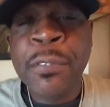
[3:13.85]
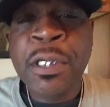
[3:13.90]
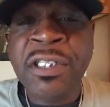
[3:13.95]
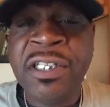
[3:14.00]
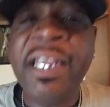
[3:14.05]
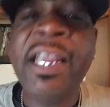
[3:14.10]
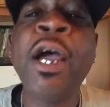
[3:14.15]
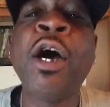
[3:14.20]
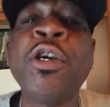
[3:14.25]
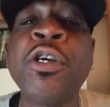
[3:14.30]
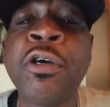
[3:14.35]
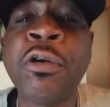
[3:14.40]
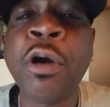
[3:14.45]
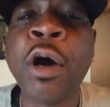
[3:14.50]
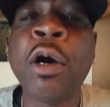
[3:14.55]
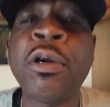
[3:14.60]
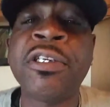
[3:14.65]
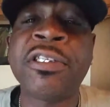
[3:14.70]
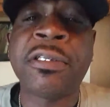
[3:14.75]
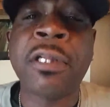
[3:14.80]
She held her
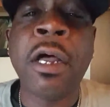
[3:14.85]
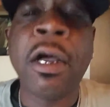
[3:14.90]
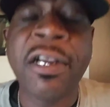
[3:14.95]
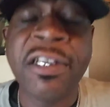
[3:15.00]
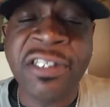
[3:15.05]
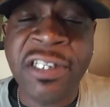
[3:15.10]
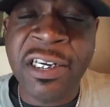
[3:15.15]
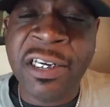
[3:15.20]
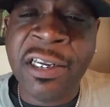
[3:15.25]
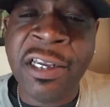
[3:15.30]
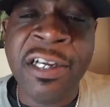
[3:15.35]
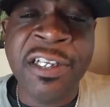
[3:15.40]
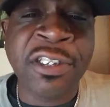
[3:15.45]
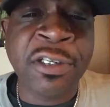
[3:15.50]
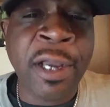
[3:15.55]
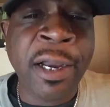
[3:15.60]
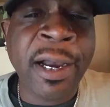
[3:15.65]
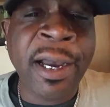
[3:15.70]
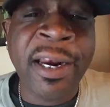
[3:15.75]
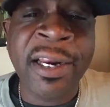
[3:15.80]
own as long as she could,
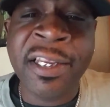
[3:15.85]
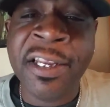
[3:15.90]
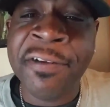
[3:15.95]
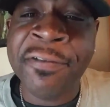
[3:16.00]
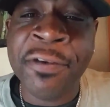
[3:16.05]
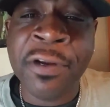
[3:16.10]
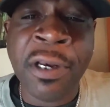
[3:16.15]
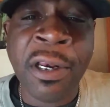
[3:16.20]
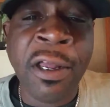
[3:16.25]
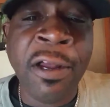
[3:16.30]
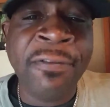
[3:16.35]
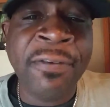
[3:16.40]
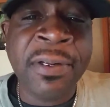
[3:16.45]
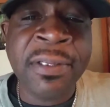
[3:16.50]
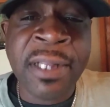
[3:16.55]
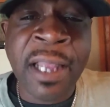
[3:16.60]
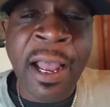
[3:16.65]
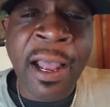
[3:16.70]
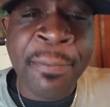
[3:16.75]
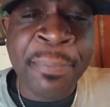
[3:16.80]
so I got to give her love
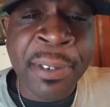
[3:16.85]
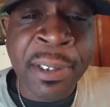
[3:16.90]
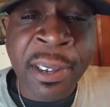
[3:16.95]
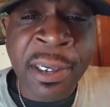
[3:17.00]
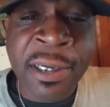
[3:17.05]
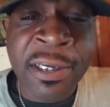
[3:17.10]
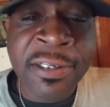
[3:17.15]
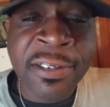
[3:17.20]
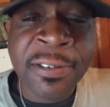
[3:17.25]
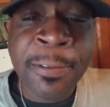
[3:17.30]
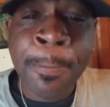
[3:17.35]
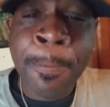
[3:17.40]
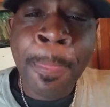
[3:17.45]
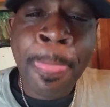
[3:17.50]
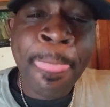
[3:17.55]
on that because